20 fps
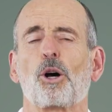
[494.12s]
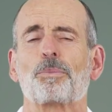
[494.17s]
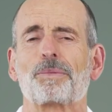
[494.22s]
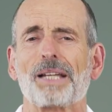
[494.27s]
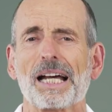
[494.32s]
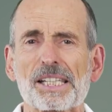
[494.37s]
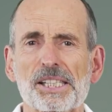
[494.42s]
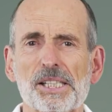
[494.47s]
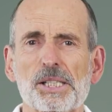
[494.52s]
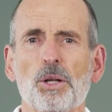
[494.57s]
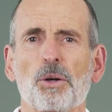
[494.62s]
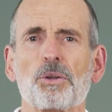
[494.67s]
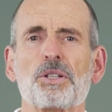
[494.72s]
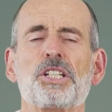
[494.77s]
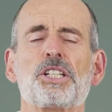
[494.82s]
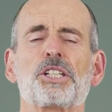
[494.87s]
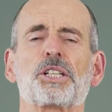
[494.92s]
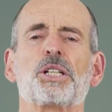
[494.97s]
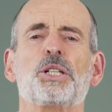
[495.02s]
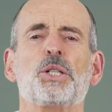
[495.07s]
And as
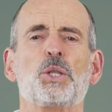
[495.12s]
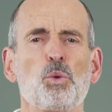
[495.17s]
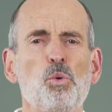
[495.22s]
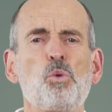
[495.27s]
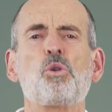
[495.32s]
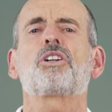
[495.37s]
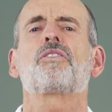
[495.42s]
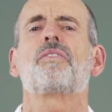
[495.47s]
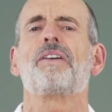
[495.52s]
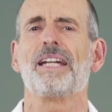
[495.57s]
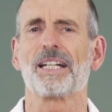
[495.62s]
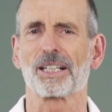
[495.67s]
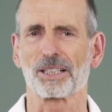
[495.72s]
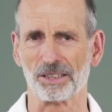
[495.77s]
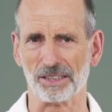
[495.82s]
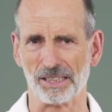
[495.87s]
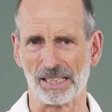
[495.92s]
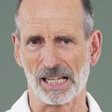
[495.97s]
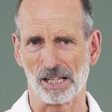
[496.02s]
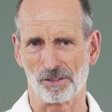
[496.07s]
if that was not
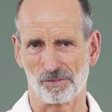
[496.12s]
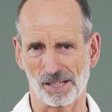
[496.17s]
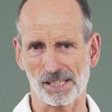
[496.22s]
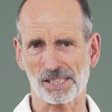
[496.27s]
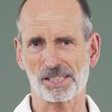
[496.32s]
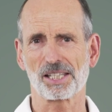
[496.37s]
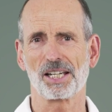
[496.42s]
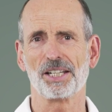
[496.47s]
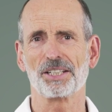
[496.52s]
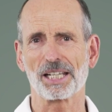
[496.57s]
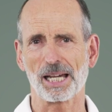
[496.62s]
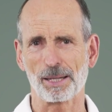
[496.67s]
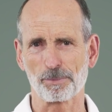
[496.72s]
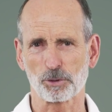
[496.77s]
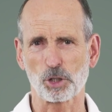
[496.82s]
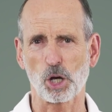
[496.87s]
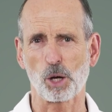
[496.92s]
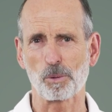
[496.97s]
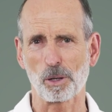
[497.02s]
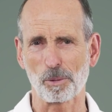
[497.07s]
enough, all
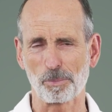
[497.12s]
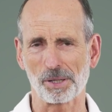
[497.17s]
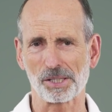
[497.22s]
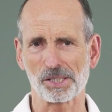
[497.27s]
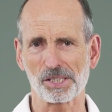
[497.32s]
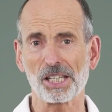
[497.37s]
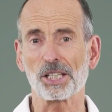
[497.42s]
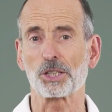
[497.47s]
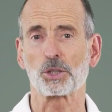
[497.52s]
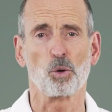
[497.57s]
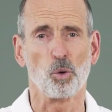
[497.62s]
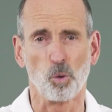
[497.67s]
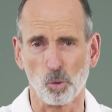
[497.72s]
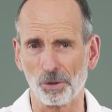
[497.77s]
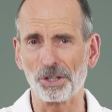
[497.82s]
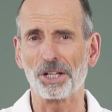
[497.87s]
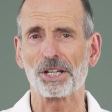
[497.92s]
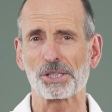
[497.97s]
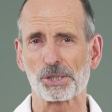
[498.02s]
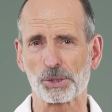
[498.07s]
these processes
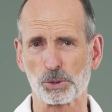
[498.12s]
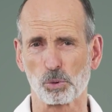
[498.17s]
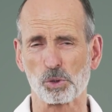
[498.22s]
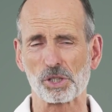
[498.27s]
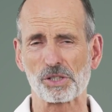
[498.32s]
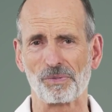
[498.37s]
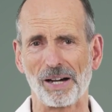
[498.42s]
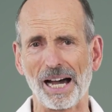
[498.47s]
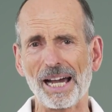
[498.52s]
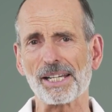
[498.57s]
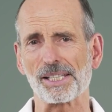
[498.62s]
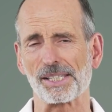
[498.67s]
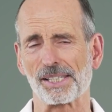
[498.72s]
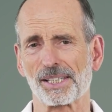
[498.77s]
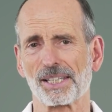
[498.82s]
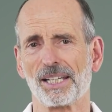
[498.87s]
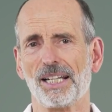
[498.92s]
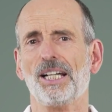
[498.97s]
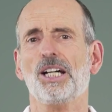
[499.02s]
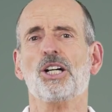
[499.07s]
happening in your body,
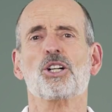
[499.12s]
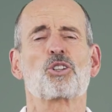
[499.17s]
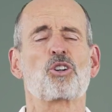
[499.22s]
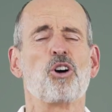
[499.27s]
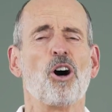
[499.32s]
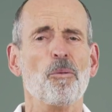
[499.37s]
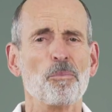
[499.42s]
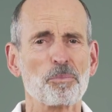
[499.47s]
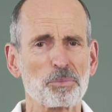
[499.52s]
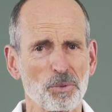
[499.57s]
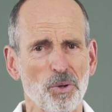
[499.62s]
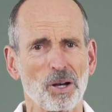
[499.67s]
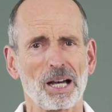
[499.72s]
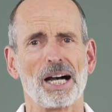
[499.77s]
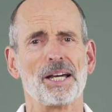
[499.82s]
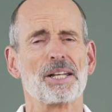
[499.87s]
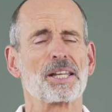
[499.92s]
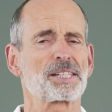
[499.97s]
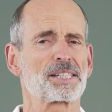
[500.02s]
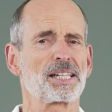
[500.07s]
unbeknownst to
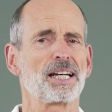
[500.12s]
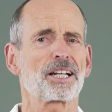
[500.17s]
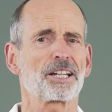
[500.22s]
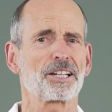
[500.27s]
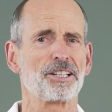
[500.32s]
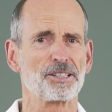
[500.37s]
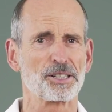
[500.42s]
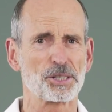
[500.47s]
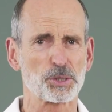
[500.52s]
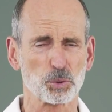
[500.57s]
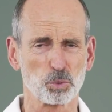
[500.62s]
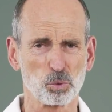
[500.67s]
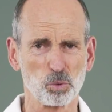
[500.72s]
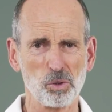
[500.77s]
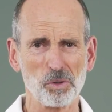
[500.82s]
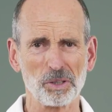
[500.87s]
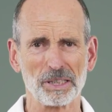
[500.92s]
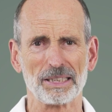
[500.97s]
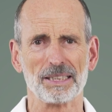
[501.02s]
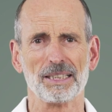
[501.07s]
you,
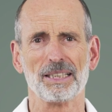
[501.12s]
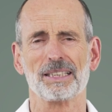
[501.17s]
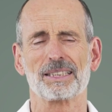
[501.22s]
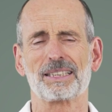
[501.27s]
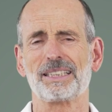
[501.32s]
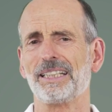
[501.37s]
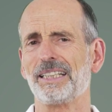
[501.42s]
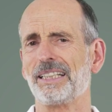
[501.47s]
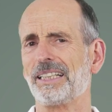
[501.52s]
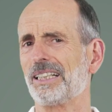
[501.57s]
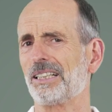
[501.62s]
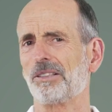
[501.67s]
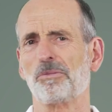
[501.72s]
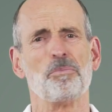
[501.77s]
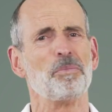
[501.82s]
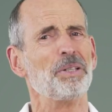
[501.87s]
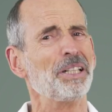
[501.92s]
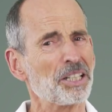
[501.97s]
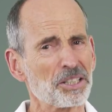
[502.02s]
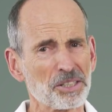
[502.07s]
there is something
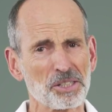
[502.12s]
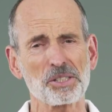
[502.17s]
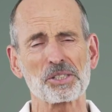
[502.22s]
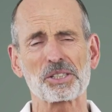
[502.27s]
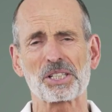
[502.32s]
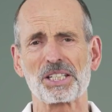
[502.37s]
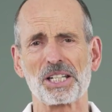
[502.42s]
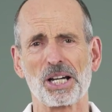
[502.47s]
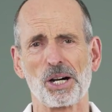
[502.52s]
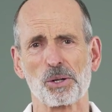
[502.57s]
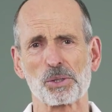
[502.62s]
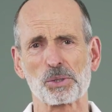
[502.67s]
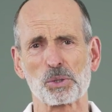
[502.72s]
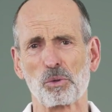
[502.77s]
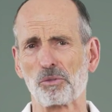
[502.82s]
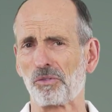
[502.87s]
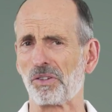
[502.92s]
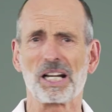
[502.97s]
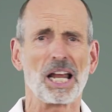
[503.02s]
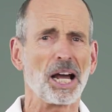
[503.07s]
else that is at
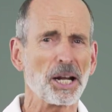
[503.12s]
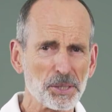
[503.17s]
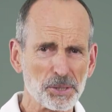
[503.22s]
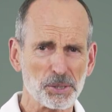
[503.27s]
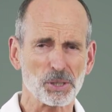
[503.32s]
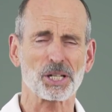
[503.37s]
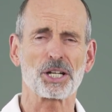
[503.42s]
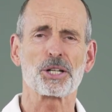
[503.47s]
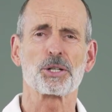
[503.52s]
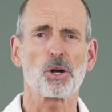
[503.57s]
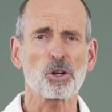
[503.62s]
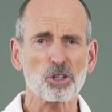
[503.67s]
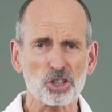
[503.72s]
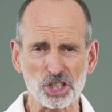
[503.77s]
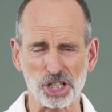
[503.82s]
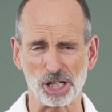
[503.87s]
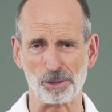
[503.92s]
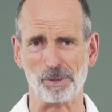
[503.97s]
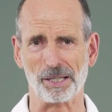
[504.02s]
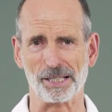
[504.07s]
least
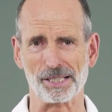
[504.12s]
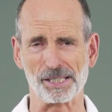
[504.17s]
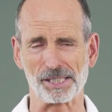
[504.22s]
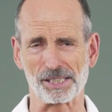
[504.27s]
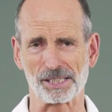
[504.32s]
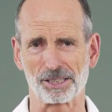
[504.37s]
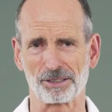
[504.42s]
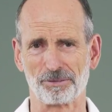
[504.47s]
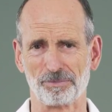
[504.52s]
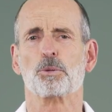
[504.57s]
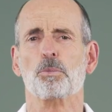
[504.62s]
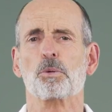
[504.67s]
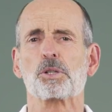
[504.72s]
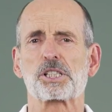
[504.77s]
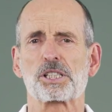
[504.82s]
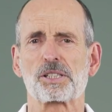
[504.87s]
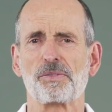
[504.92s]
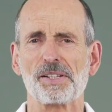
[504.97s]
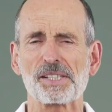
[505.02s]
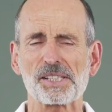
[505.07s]
equally as bad,
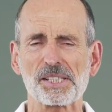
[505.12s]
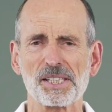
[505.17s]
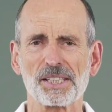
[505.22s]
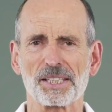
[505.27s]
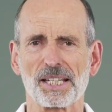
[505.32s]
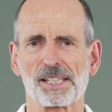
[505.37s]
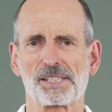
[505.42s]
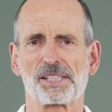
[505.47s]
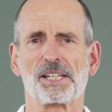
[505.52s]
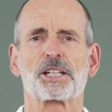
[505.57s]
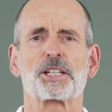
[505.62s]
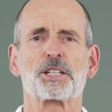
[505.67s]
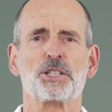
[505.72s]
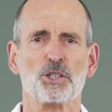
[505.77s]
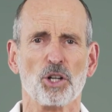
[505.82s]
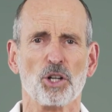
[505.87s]
maybe even more.